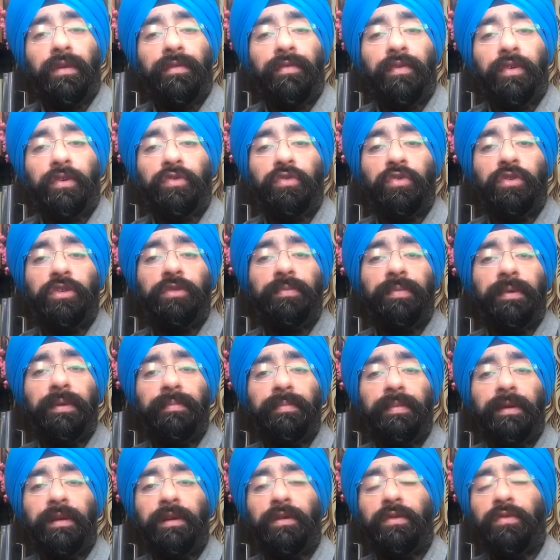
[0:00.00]
for those
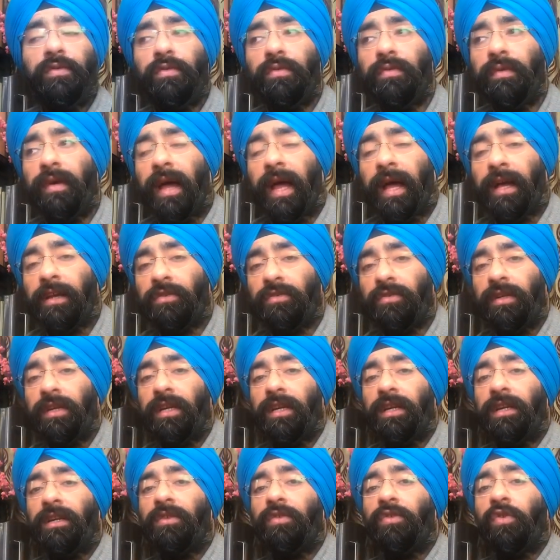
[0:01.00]
people who
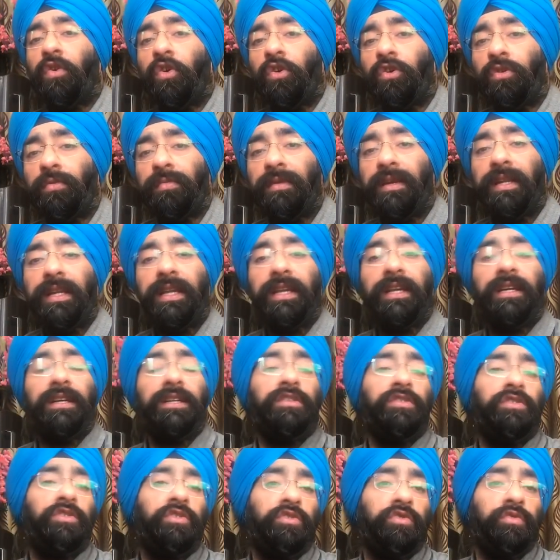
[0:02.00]
actually normally
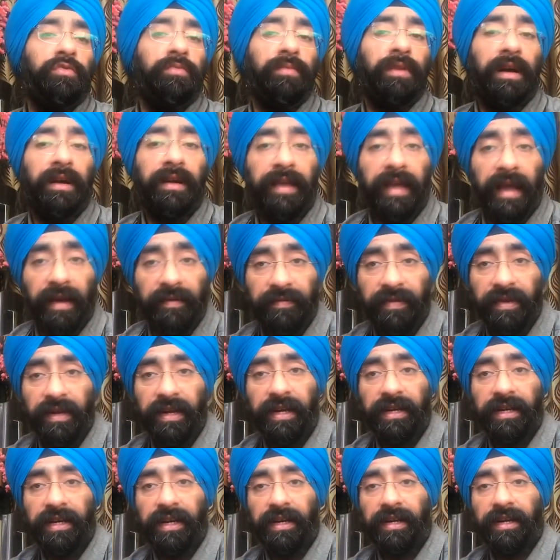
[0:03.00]
consume a
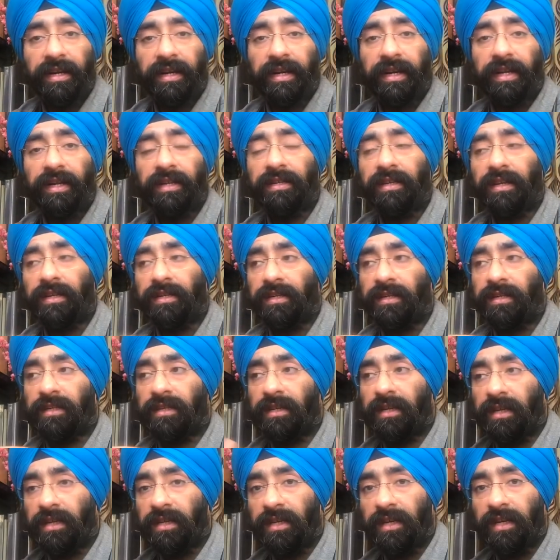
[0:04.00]
caffeinated drink such
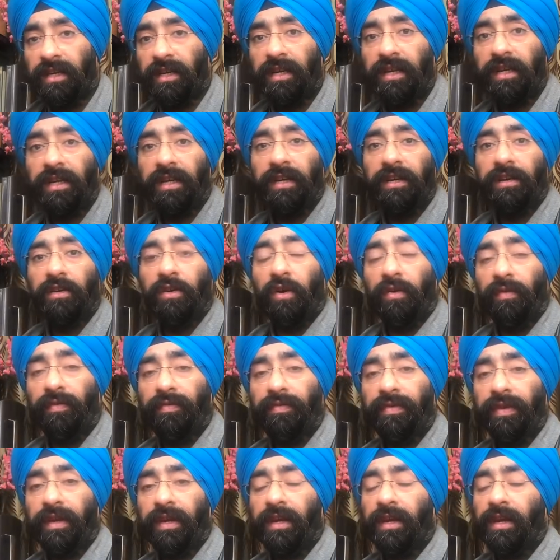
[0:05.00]
as tea
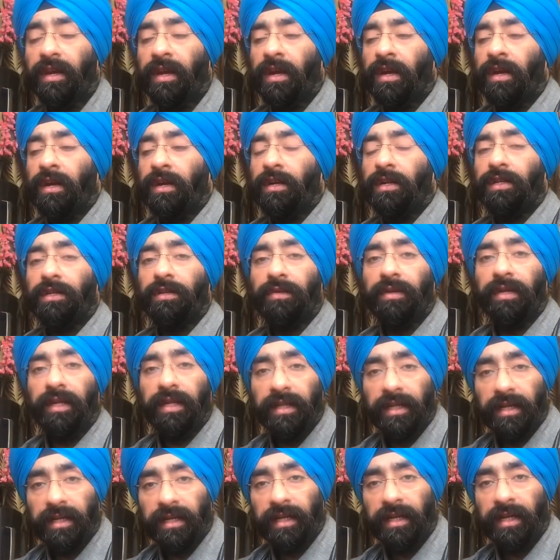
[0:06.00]
coffee
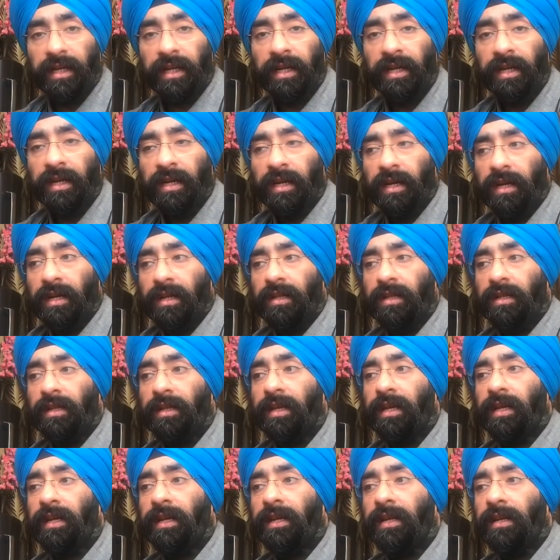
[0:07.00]
during the day
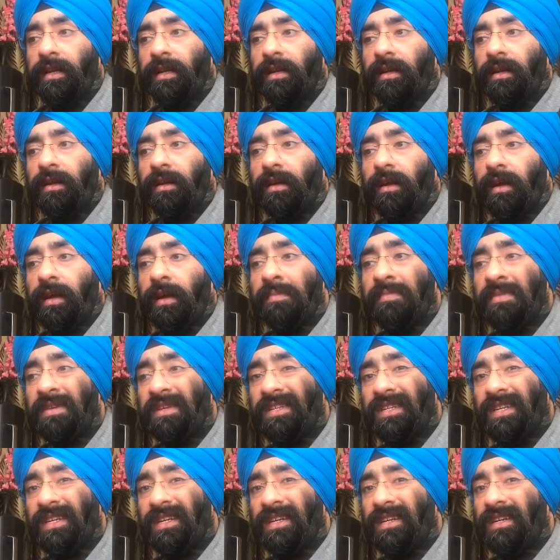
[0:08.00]
the
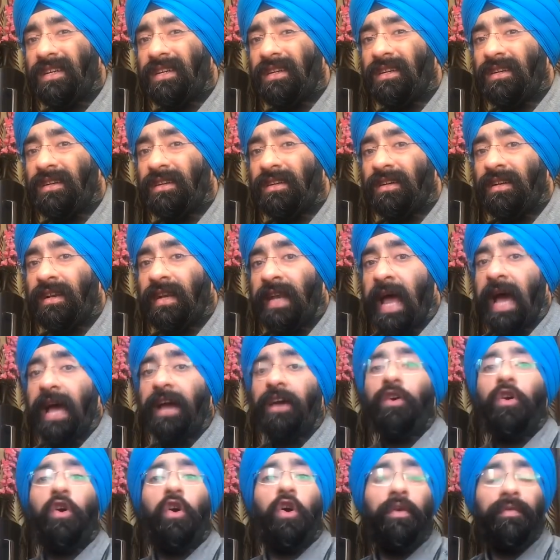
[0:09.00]
immediate uh,
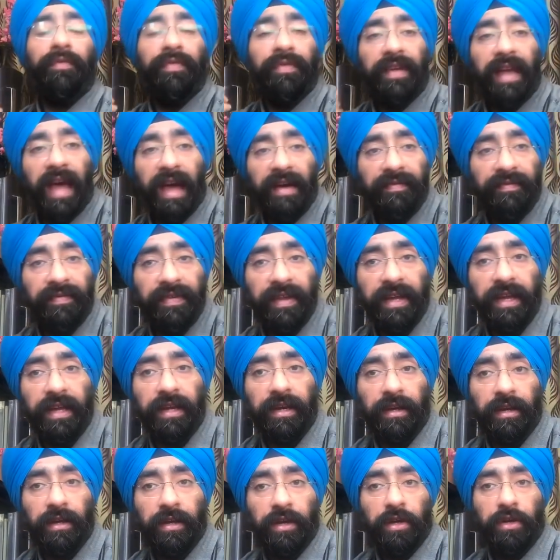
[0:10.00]
lack of
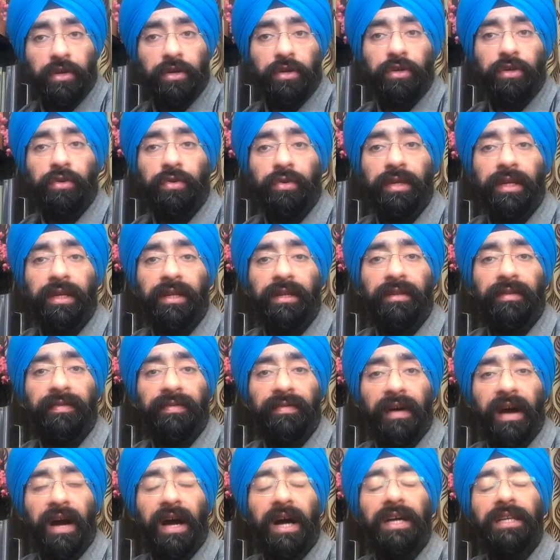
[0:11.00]
caffeine during the
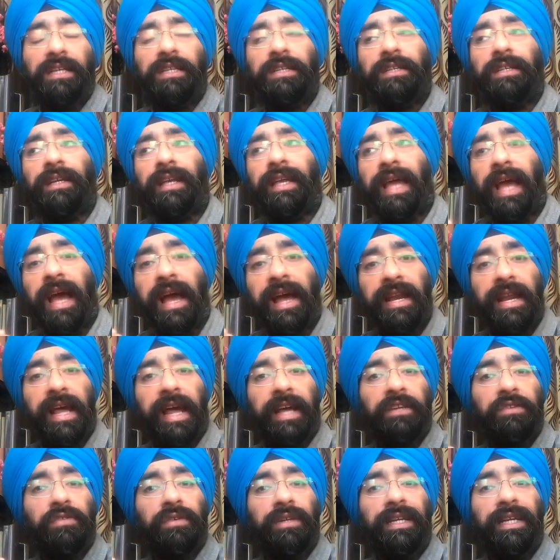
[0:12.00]
fast can
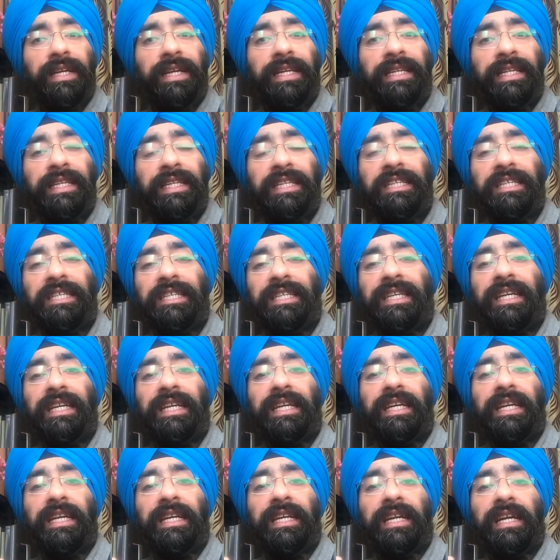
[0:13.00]
actually
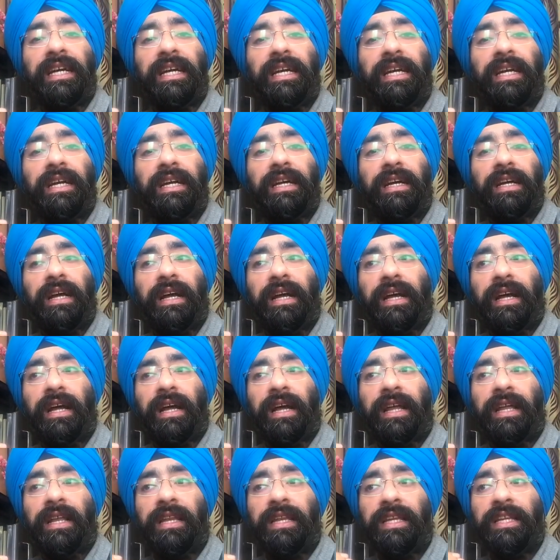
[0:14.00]
initiate
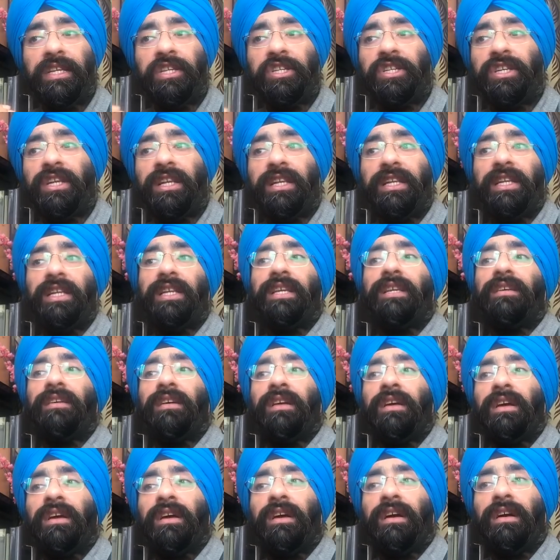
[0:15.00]
initially
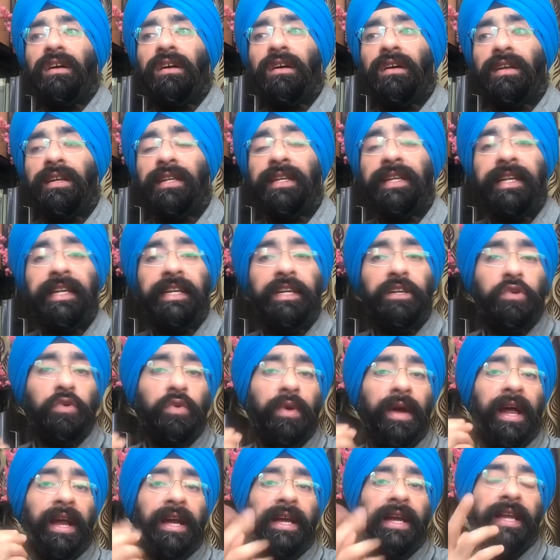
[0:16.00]
uh, lead
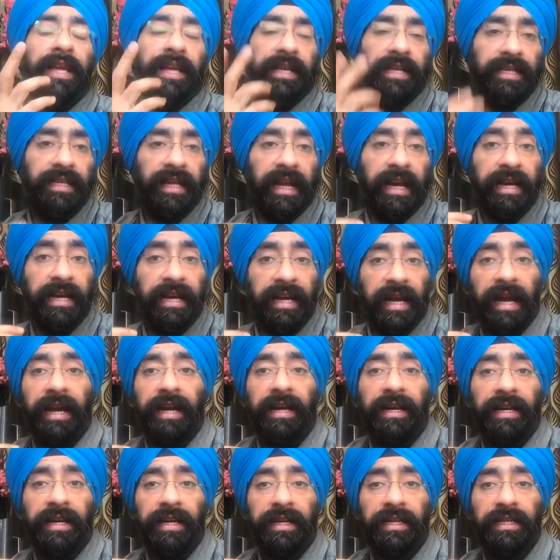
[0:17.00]
to headaches and
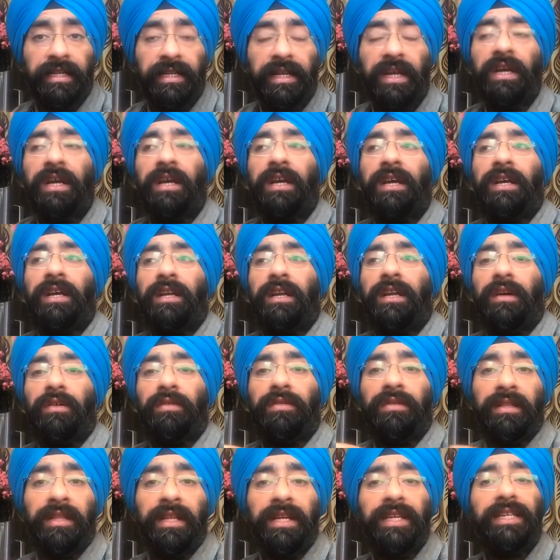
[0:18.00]
tiredness now
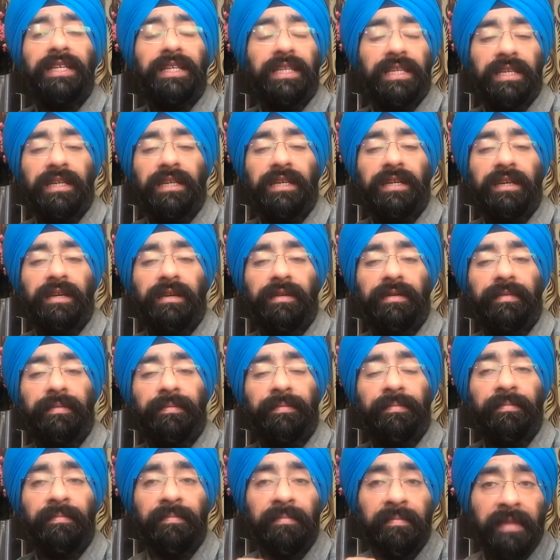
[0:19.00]
this
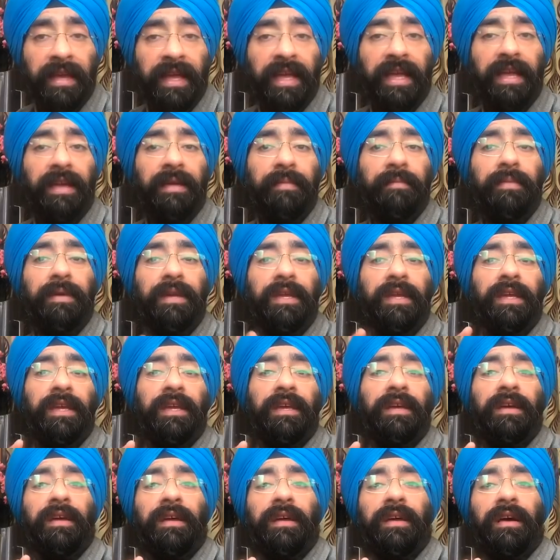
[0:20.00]

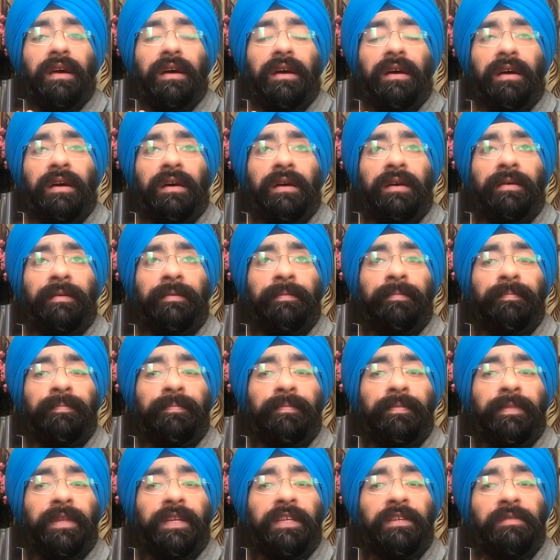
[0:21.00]
maybe uh,
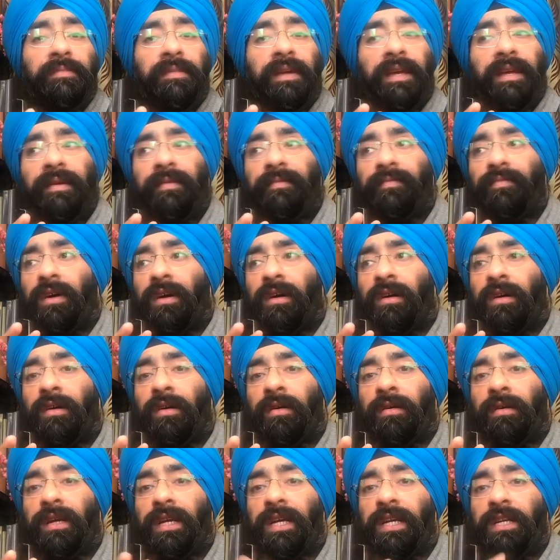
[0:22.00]
this may
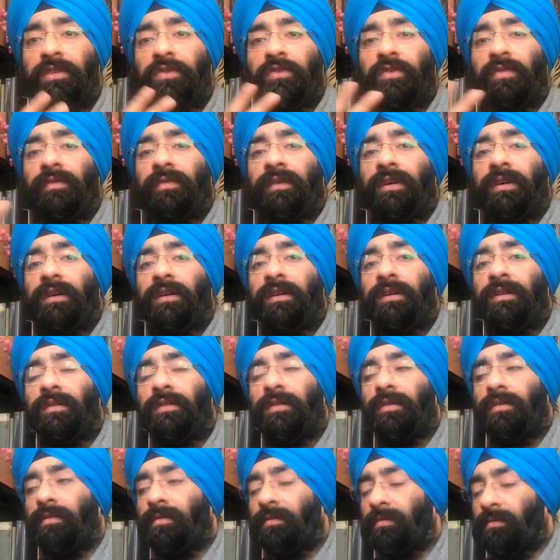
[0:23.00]
uh, ease over
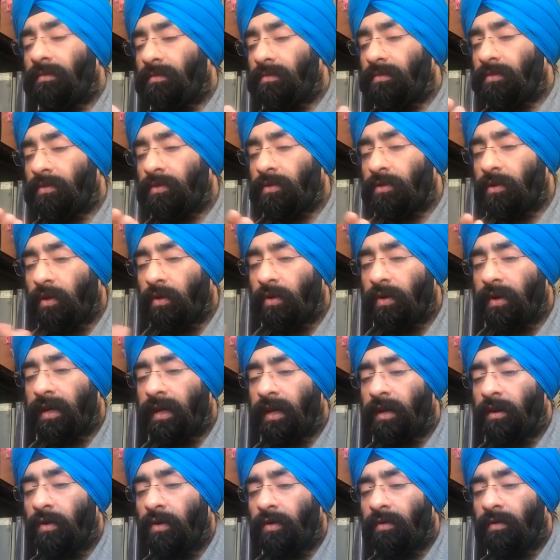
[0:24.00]

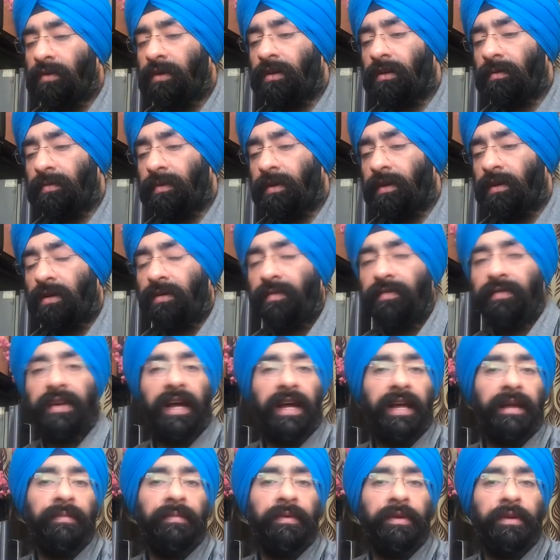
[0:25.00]
slowly over a period of
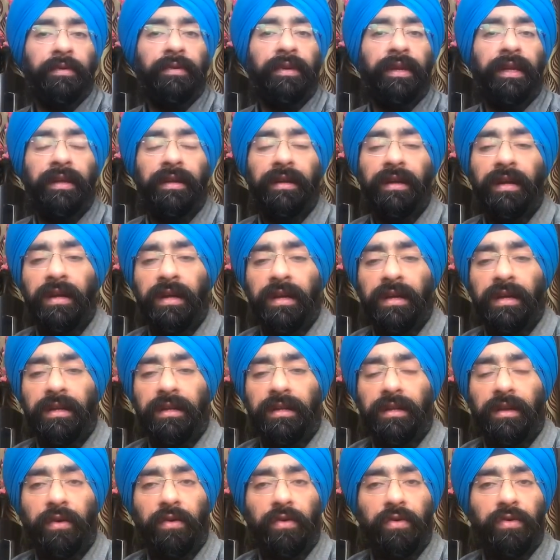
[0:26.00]
time during
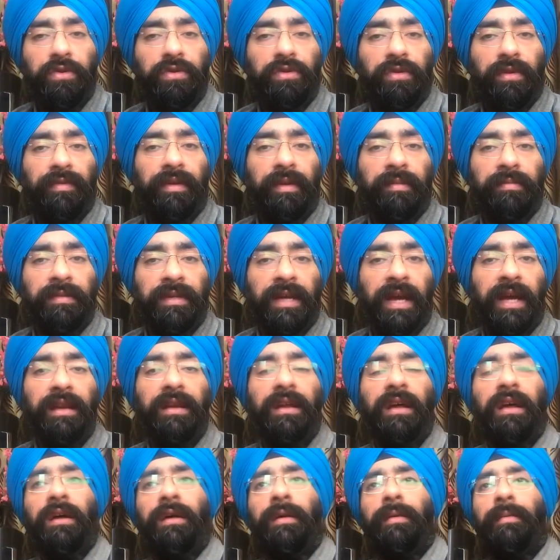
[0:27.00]
the course of
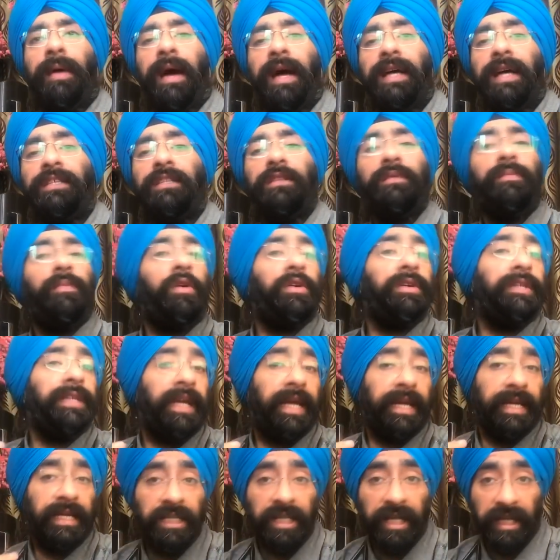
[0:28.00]
Ramzan as the body
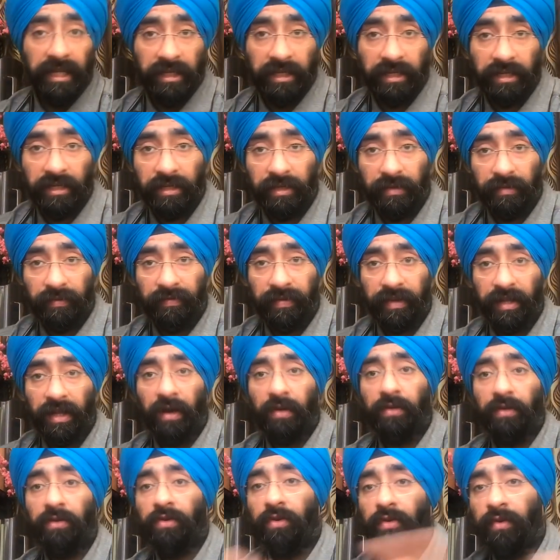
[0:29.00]
adjusts
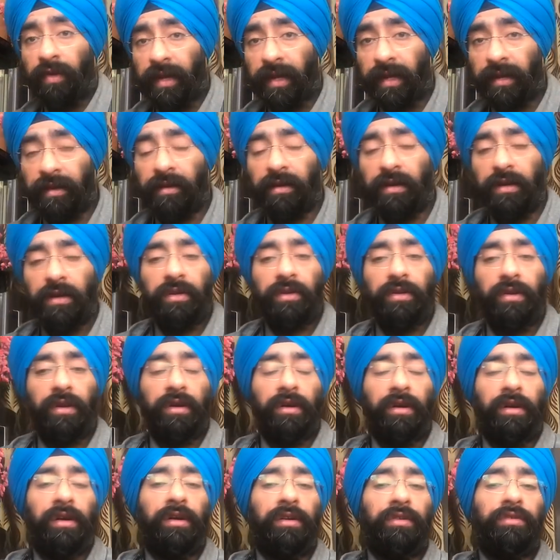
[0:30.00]
without going
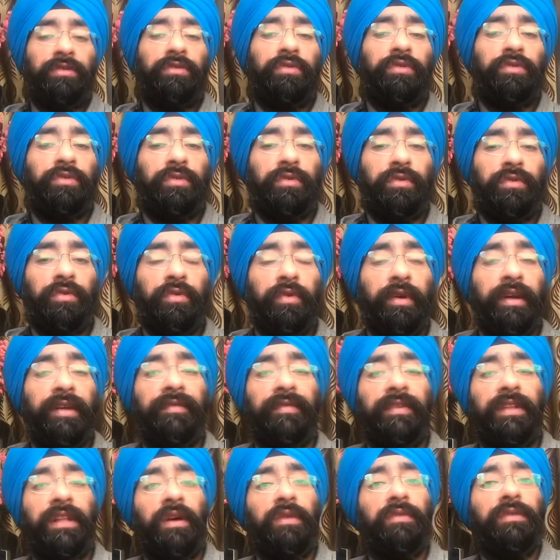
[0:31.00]
uh,
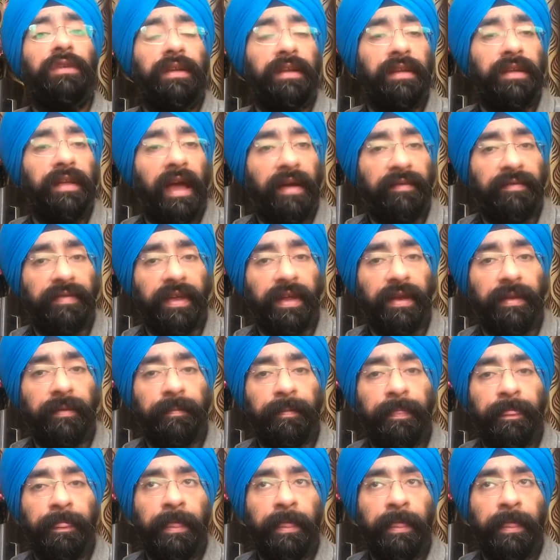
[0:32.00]
going without caffeine